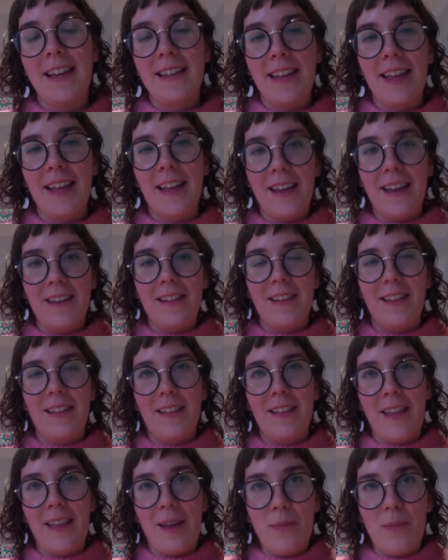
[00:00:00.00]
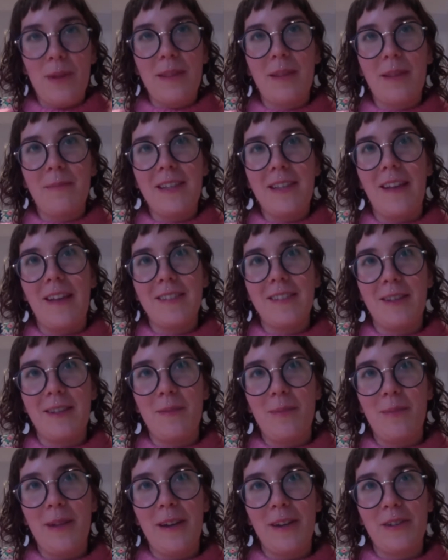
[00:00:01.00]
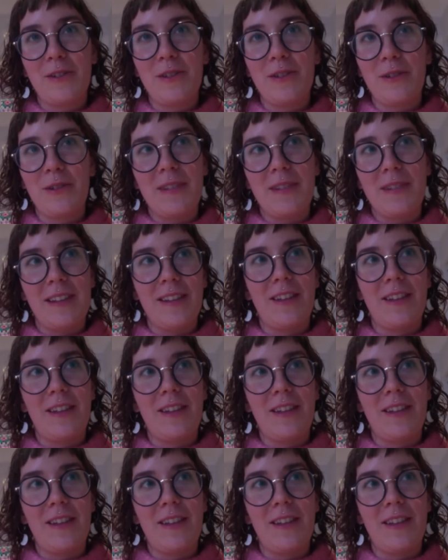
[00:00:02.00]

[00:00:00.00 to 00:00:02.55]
they like put themselves in the player's shoes,